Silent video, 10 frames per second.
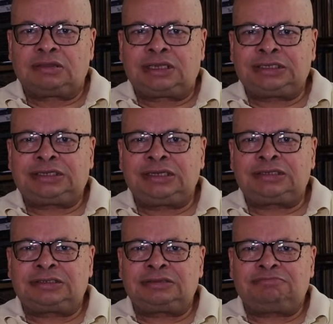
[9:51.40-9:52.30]
This
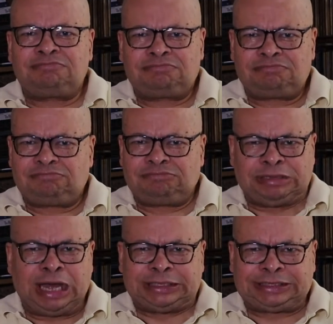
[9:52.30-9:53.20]
is
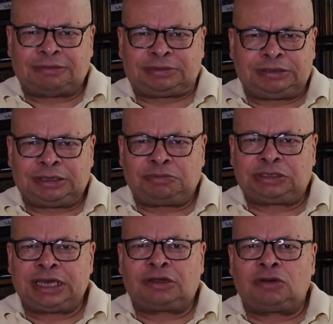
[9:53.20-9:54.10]
not something that will
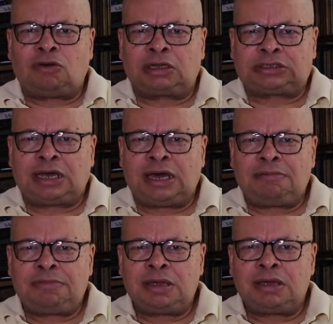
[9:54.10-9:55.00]
take a long
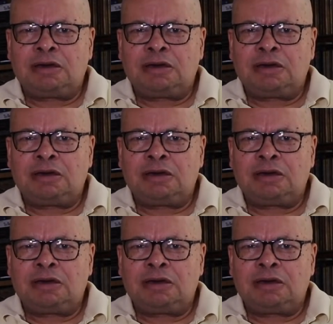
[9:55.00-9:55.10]
time,